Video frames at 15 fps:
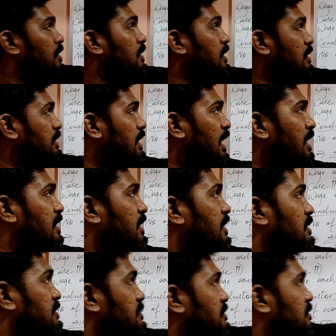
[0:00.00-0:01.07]
In that
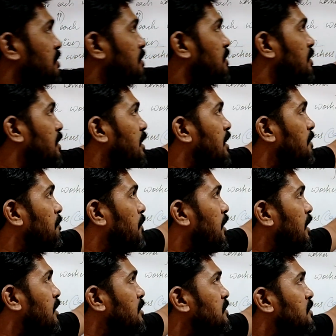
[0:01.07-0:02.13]
case, it
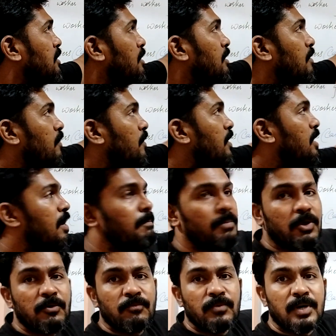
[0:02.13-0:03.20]
implies the number
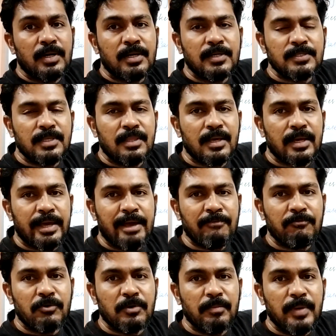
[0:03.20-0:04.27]
of workers in the camp
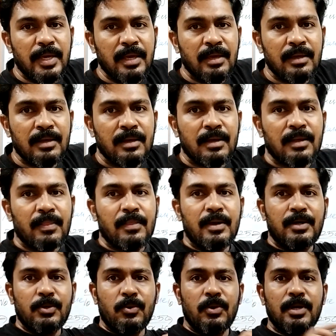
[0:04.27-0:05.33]
would be the
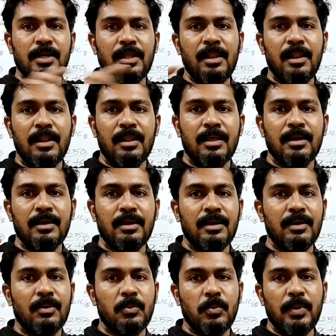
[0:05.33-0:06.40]
total
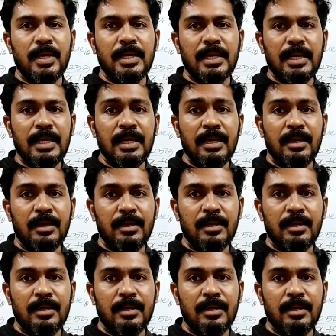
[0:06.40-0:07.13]
weekly